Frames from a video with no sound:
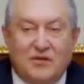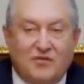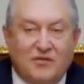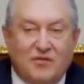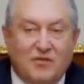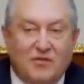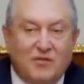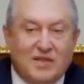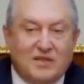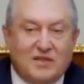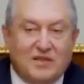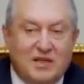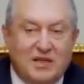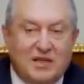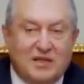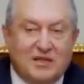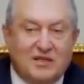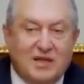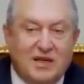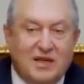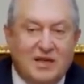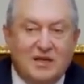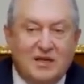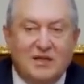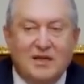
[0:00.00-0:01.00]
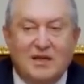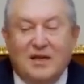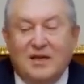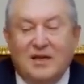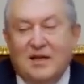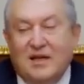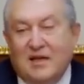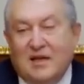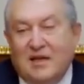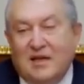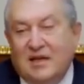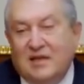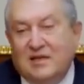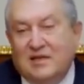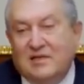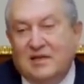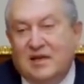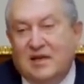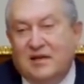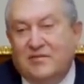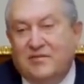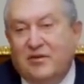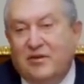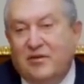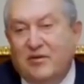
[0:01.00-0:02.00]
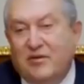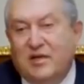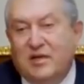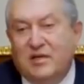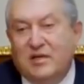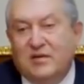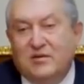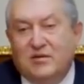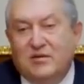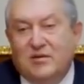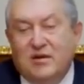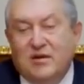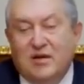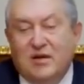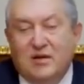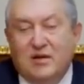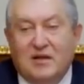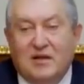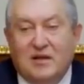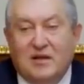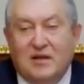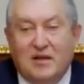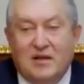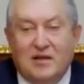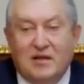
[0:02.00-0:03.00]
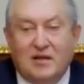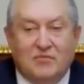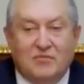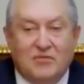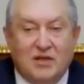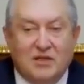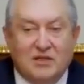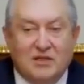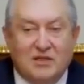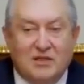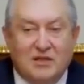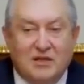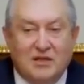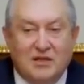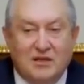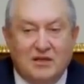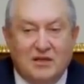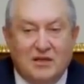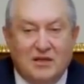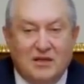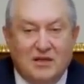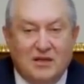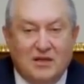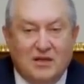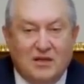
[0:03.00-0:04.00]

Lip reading: From Azeri side is their Foreign Minister and the President.